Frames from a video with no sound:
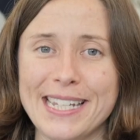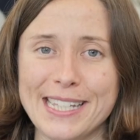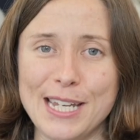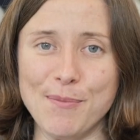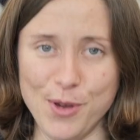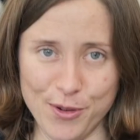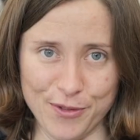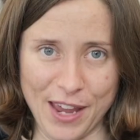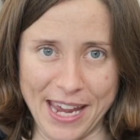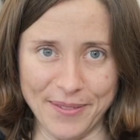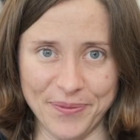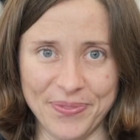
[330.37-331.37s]
Disney
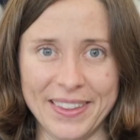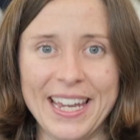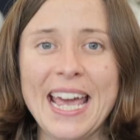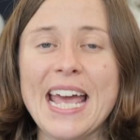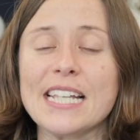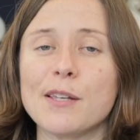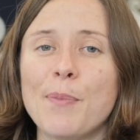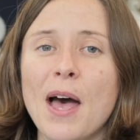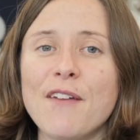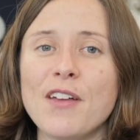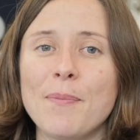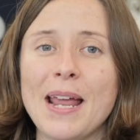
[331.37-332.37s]
movie. It's a
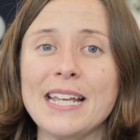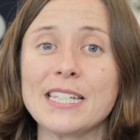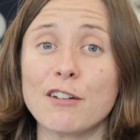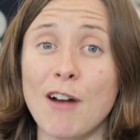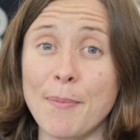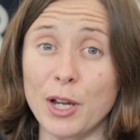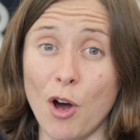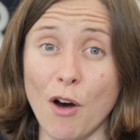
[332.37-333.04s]
perfect place to grab a